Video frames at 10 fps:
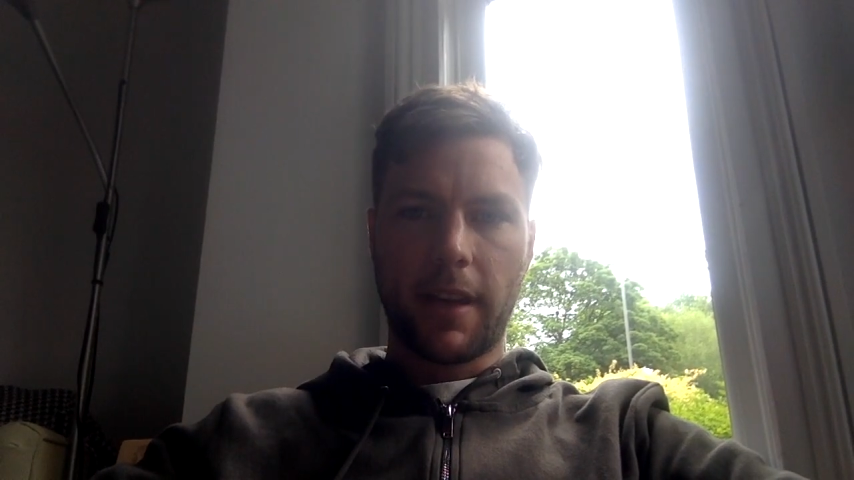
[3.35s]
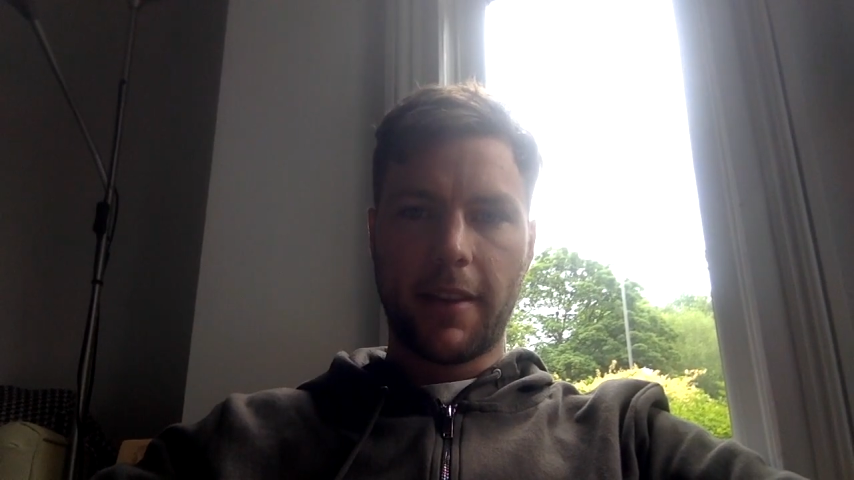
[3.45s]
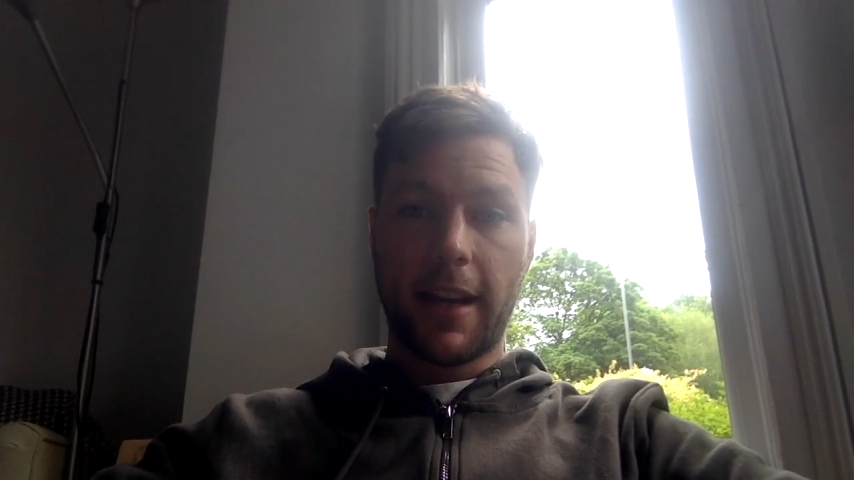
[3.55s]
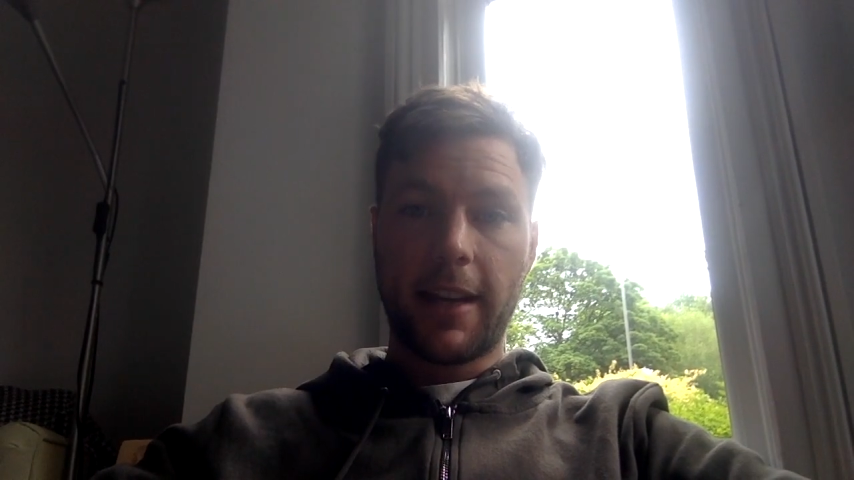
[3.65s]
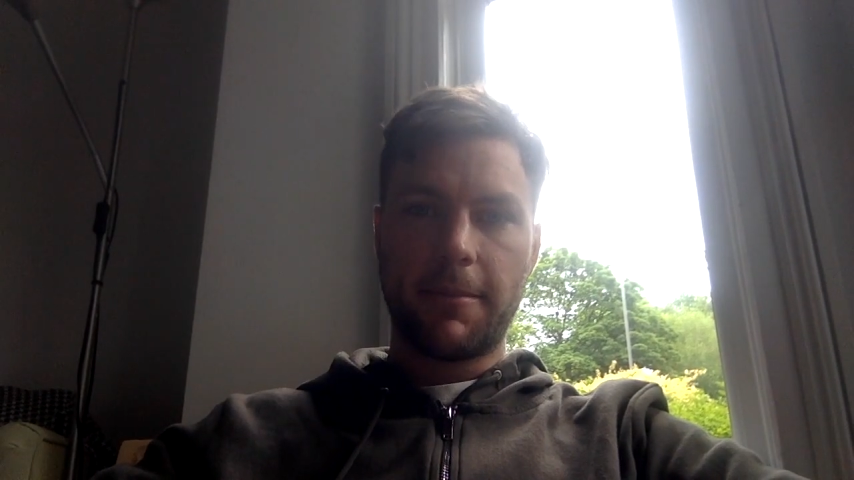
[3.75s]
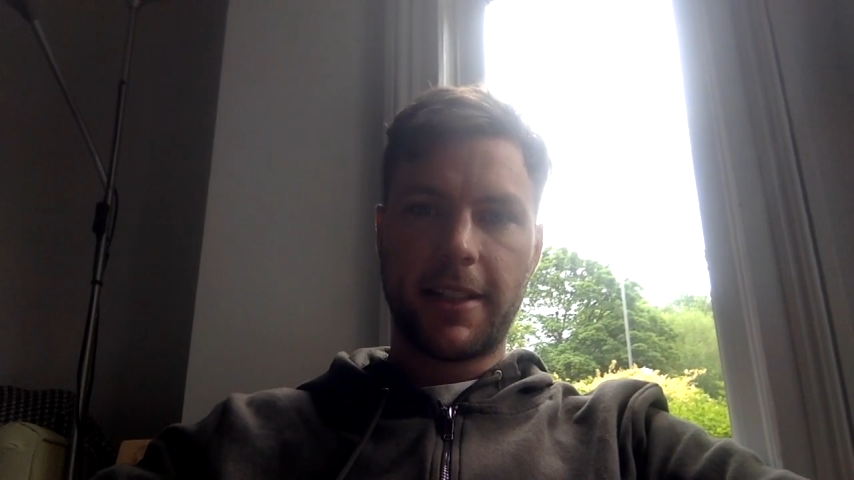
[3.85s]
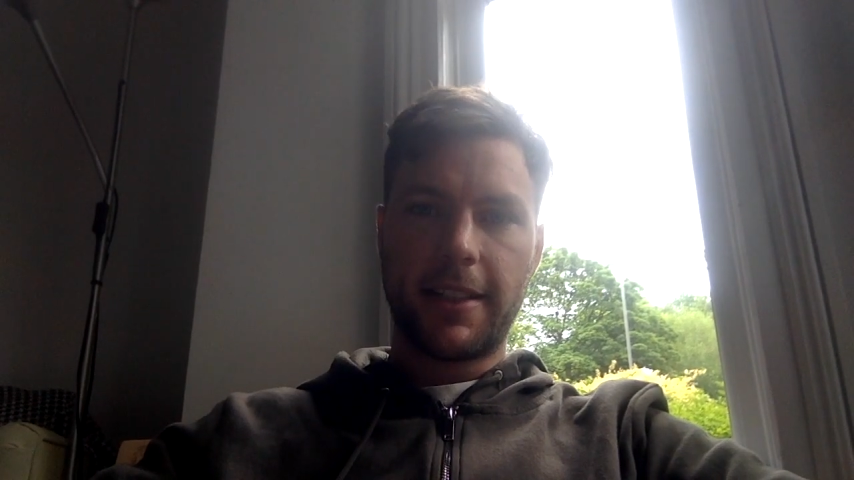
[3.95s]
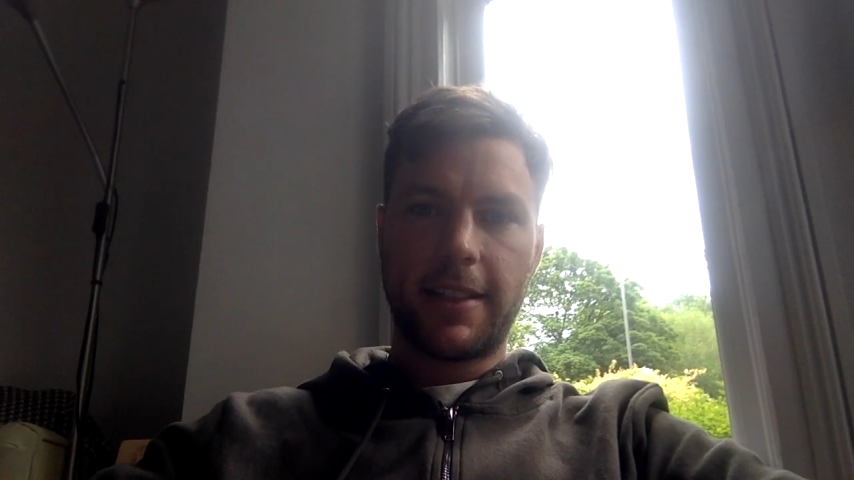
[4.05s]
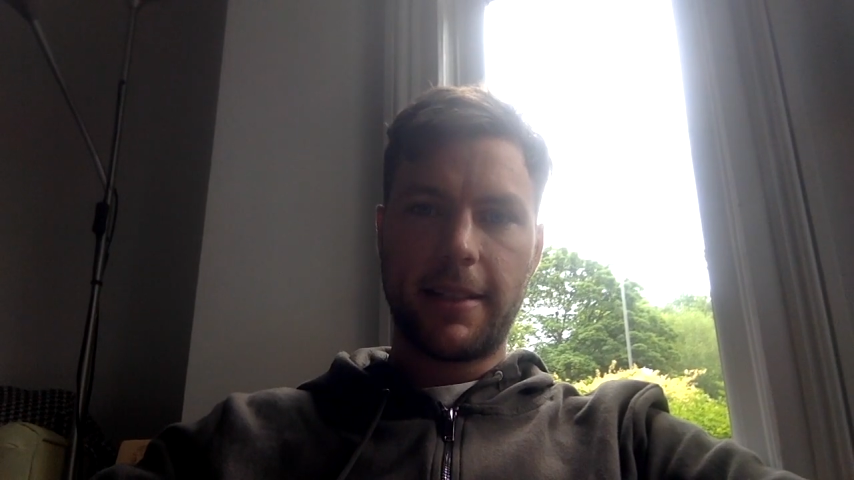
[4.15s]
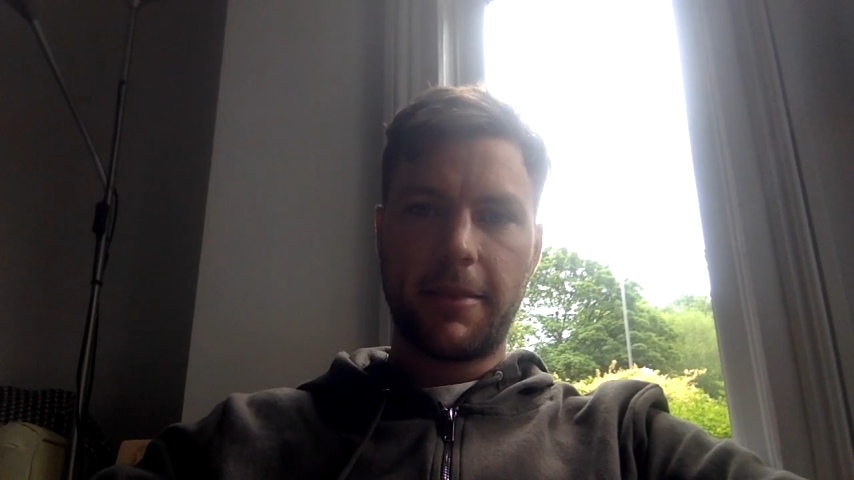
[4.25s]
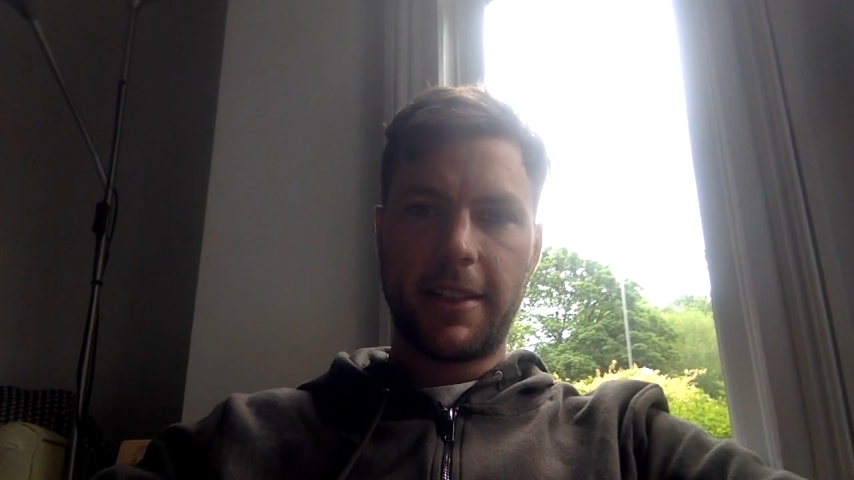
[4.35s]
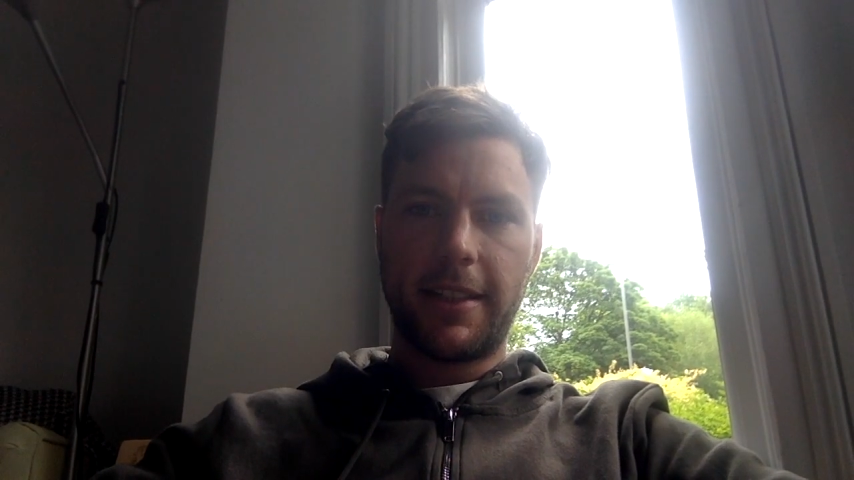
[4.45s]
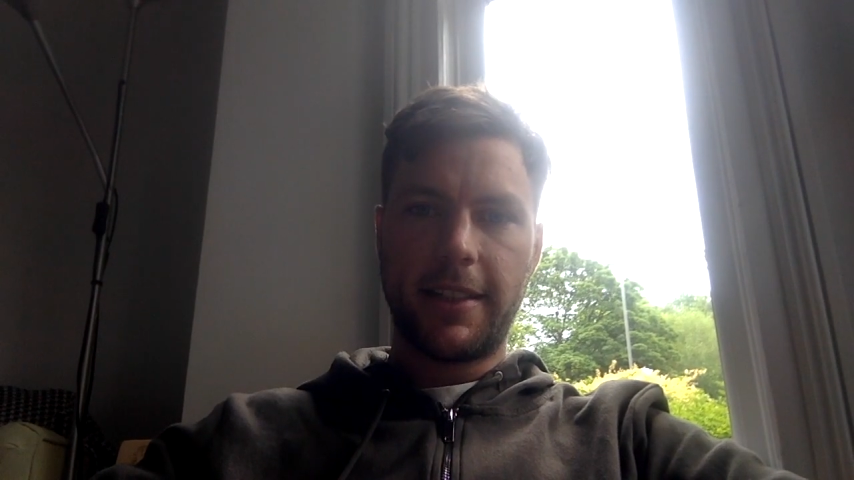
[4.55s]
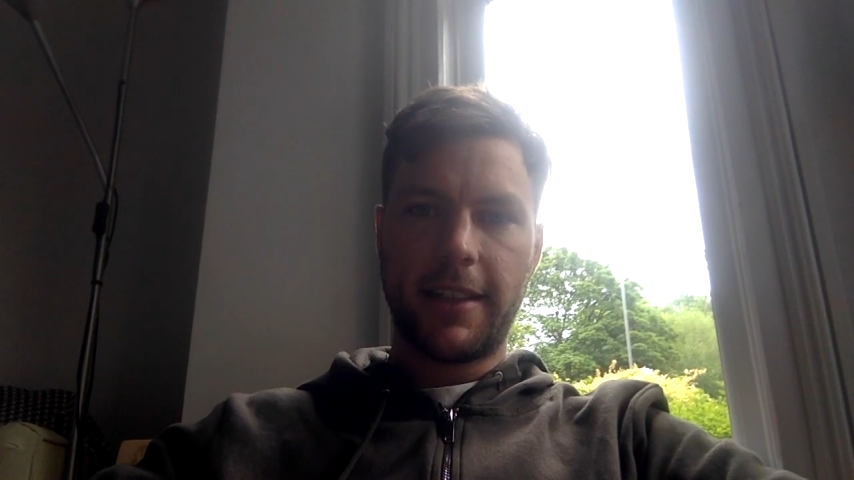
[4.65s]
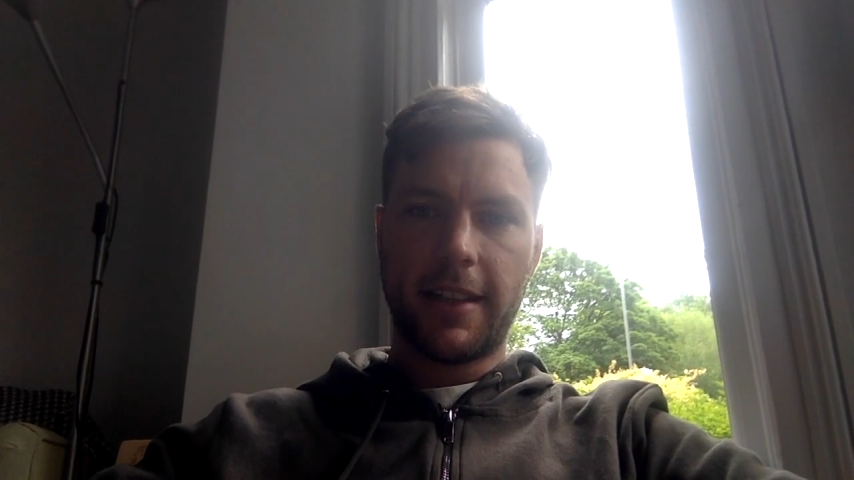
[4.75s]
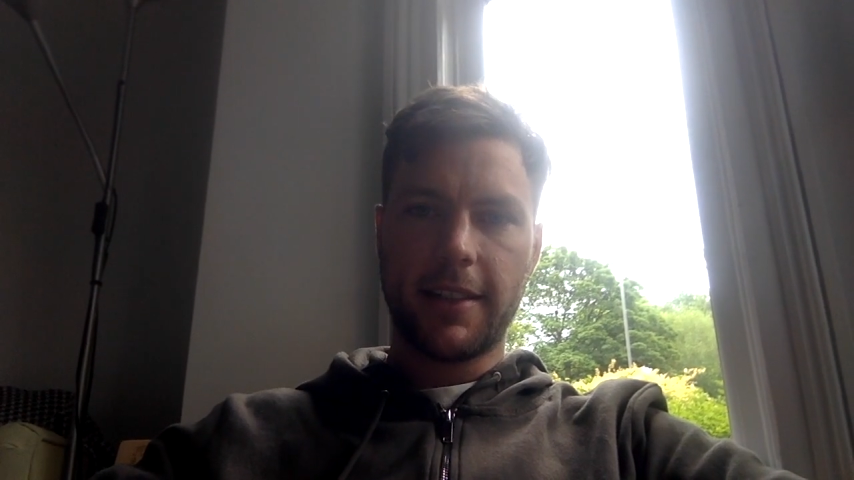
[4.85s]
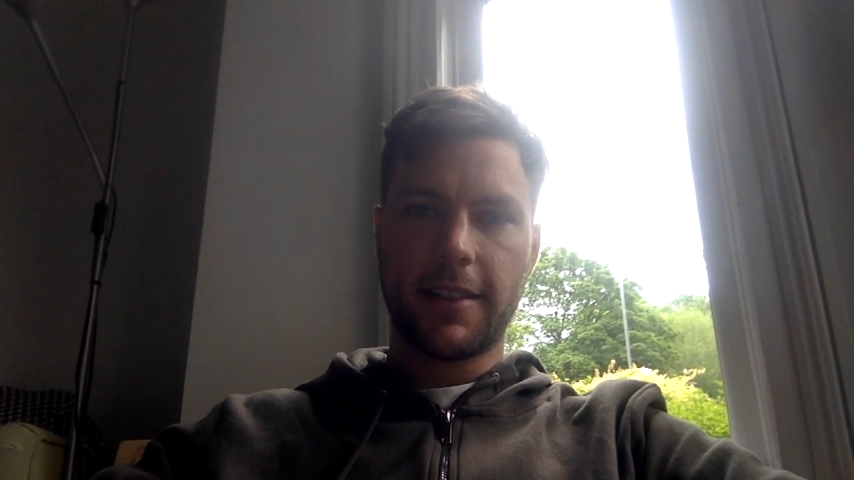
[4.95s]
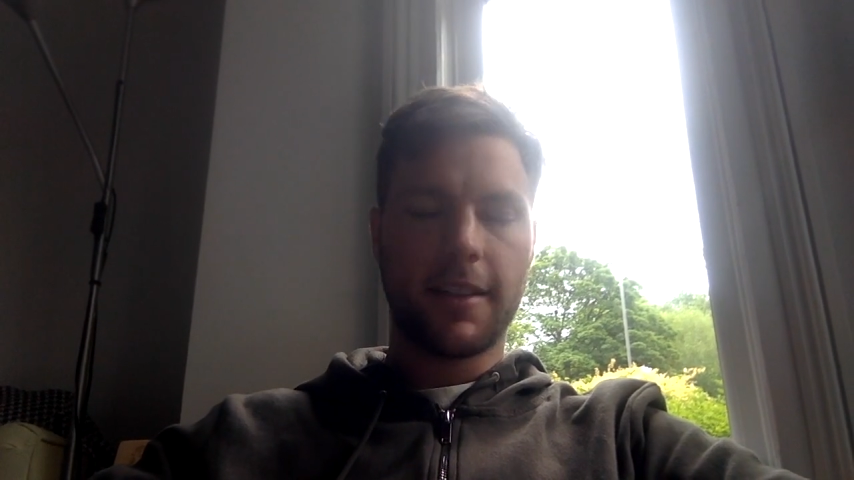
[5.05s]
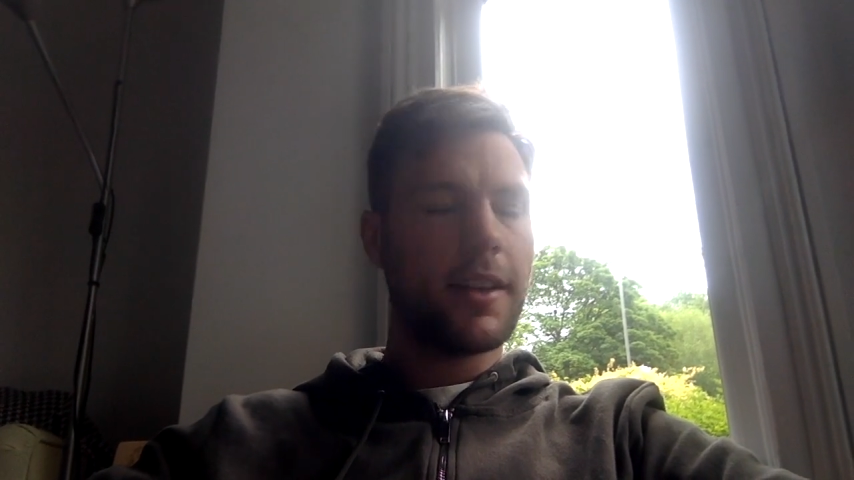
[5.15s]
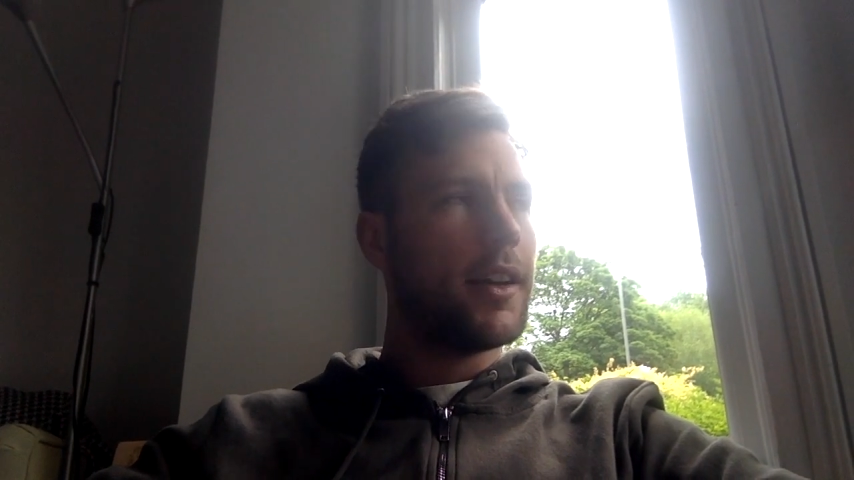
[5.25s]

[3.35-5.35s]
the NMC CBT test.